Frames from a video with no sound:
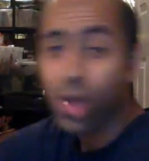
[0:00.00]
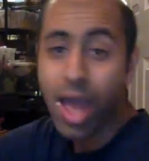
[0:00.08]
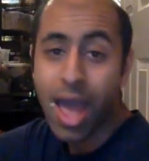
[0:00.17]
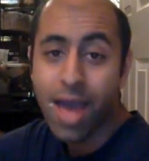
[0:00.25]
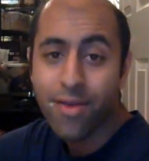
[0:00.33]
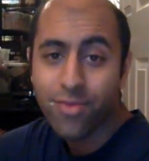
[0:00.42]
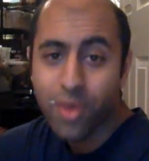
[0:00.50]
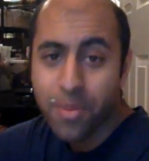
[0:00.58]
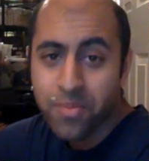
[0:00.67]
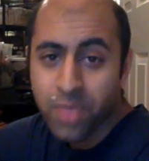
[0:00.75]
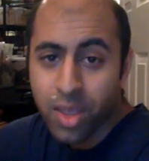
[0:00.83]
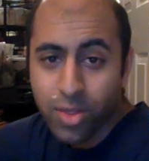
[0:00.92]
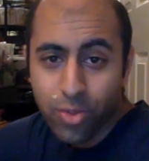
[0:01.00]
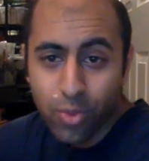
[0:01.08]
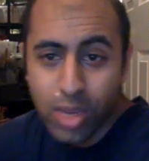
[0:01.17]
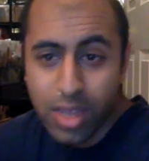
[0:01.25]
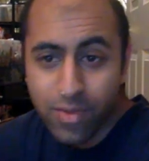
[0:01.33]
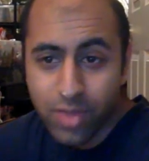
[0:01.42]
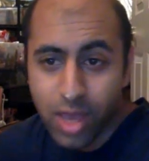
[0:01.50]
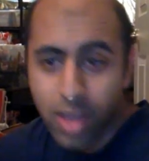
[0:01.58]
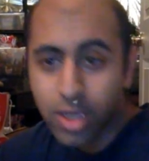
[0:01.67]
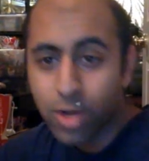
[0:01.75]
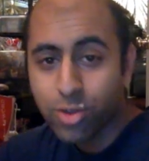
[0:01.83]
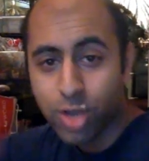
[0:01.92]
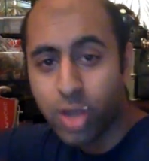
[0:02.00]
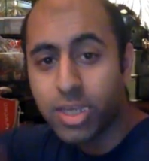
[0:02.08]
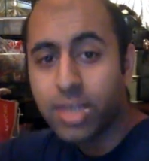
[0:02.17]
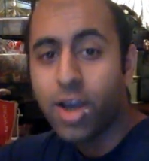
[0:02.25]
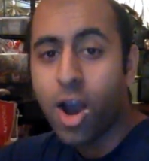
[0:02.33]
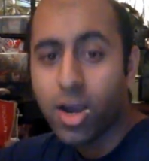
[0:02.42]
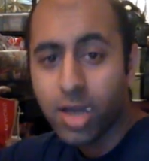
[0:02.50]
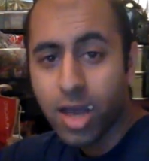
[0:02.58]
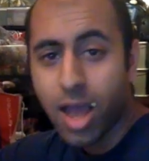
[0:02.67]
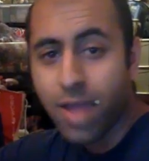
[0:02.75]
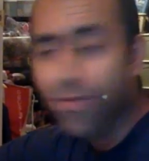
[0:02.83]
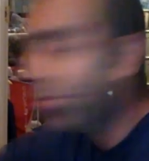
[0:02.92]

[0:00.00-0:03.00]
have three of the, you know, Donkey Konga. I have